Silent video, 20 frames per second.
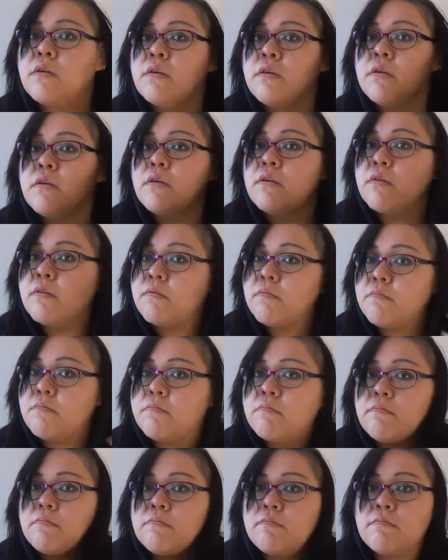
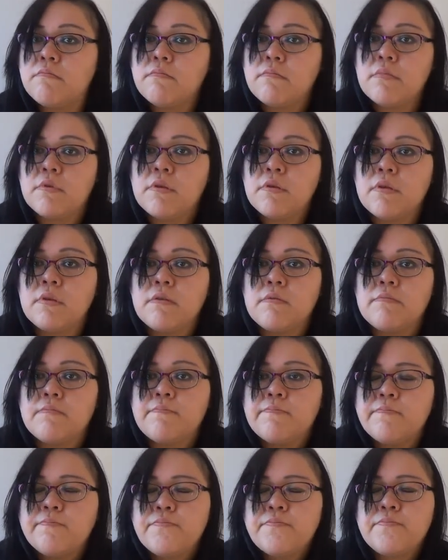
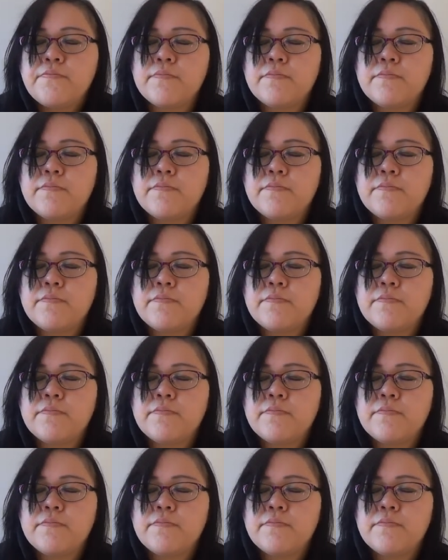Nobody speaks.